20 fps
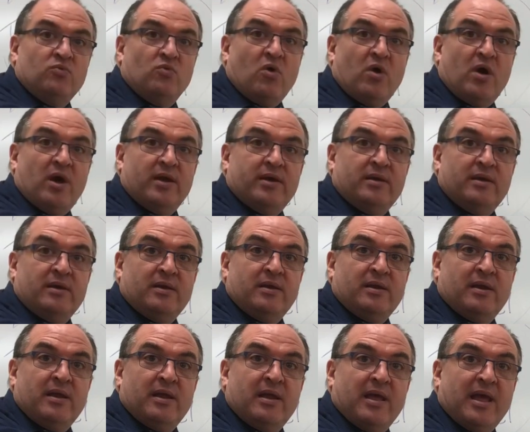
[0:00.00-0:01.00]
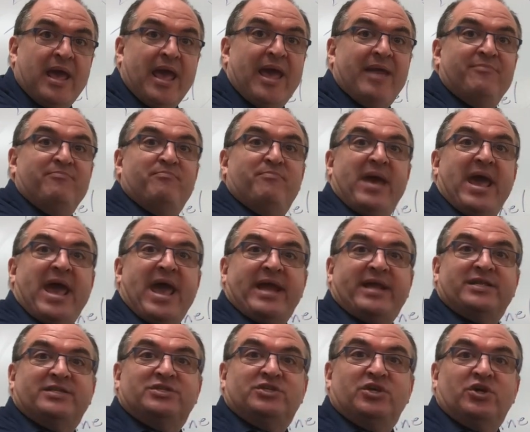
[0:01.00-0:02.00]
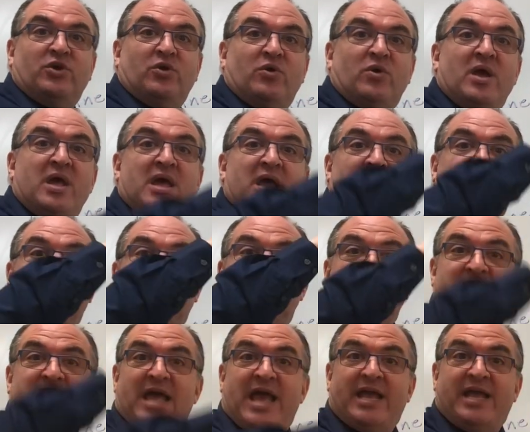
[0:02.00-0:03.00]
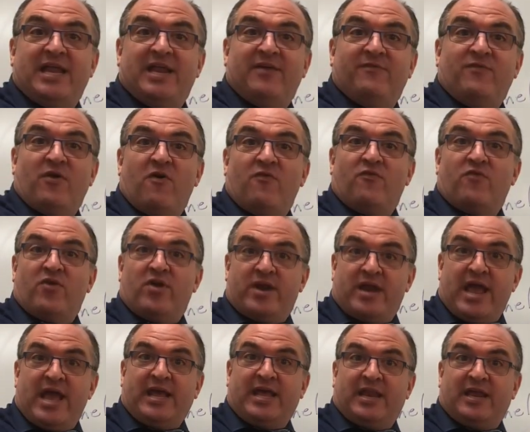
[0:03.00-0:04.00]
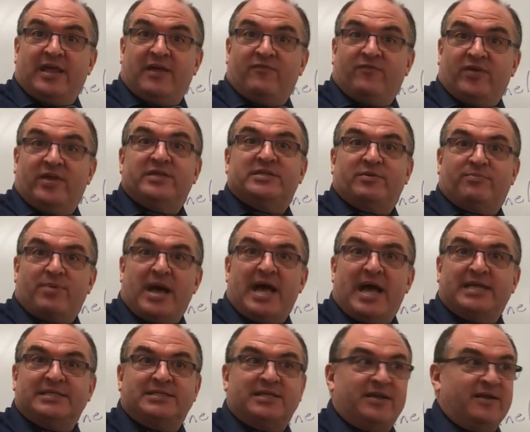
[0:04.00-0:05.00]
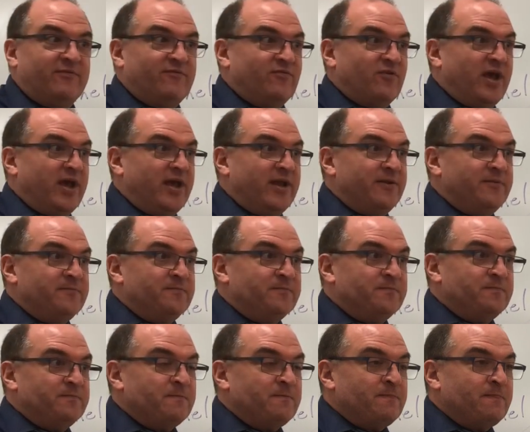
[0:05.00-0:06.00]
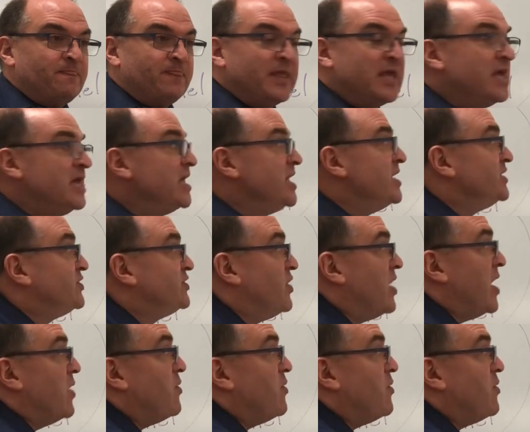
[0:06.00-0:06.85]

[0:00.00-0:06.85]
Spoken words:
1 and back 2, because negative over a negative is a positive, right? So I